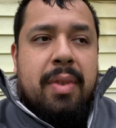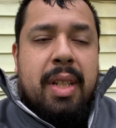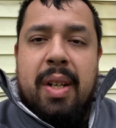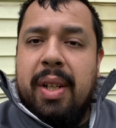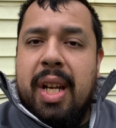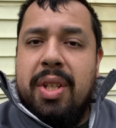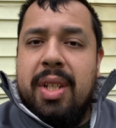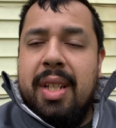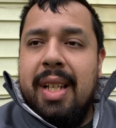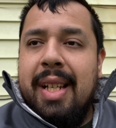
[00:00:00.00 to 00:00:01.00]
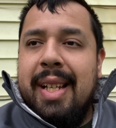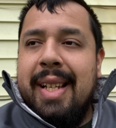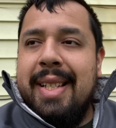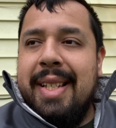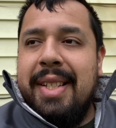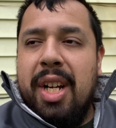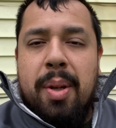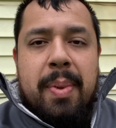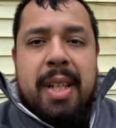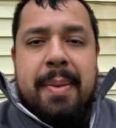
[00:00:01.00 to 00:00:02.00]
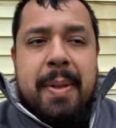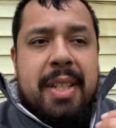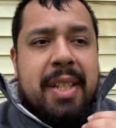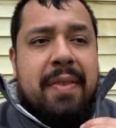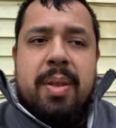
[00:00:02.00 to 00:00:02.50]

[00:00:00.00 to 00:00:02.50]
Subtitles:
The irrigation isn't terribly expensive.